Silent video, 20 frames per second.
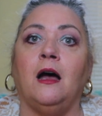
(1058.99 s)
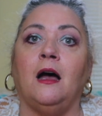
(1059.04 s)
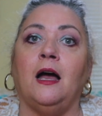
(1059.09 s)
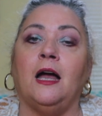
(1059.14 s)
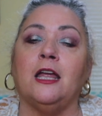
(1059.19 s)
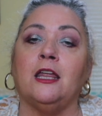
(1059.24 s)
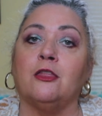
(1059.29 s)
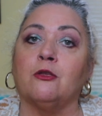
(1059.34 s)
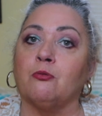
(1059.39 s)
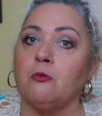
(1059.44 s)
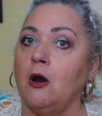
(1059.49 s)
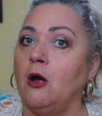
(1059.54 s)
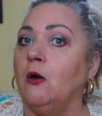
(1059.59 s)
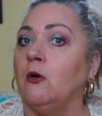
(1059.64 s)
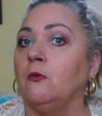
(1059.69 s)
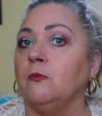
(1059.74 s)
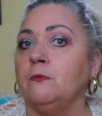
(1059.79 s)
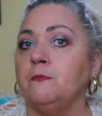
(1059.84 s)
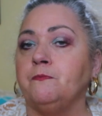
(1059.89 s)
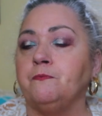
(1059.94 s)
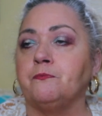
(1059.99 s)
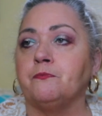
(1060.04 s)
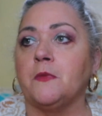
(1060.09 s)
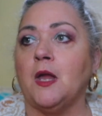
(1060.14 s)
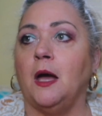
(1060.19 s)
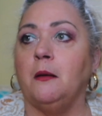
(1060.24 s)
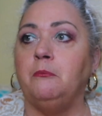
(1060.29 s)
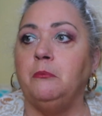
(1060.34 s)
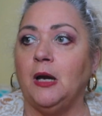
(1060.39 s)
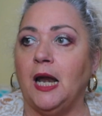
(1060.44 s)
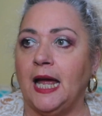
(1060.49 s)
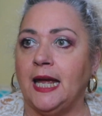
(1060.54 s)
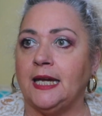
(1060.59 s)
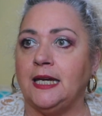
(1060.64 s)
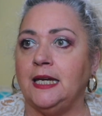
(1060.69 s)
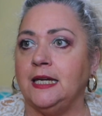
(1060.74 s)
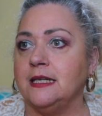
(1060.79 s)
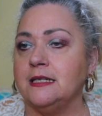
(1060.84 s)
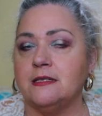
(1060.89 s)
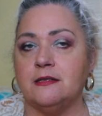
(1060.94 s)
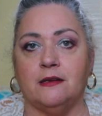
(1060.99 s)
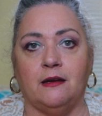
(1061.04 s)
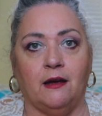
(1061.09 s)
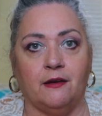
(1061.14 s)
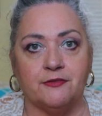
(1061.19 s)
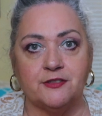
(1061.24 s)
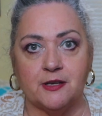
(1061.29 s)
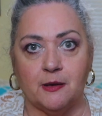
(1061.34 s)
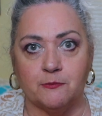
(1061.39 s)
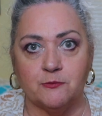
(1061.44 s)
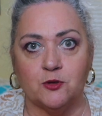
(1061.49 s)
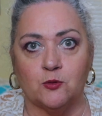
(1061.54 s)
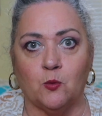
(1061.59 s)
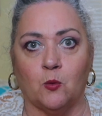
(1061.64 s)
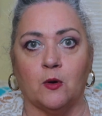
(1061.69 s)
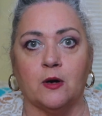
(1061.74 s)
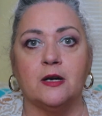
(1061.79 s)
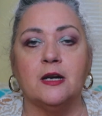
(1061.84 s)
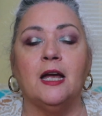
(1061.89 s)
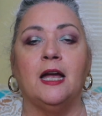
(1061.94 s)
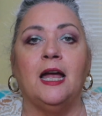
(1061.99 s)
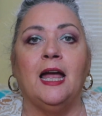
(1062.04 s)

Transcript: a blanket of some sort.